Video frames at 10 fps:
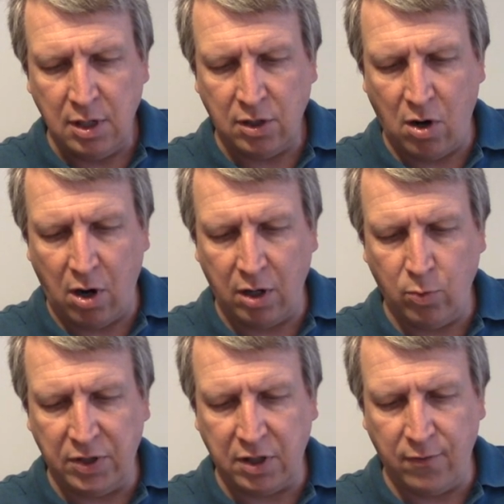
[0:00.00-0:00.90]
card
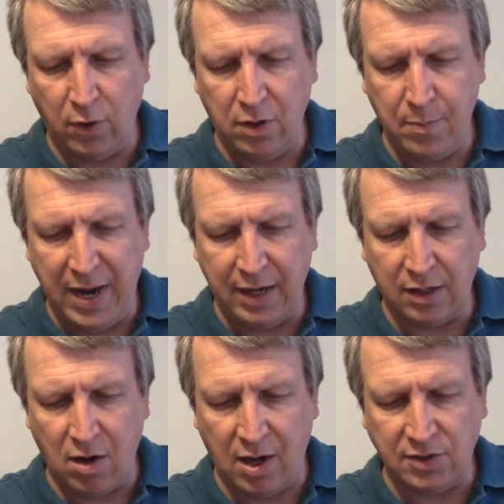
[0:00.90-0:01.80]
with converted mana
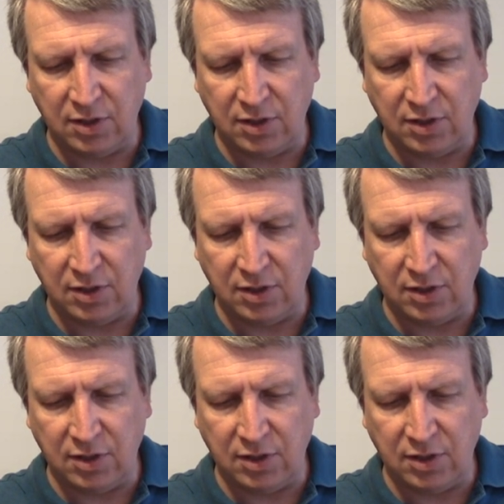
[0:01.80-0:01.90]
costs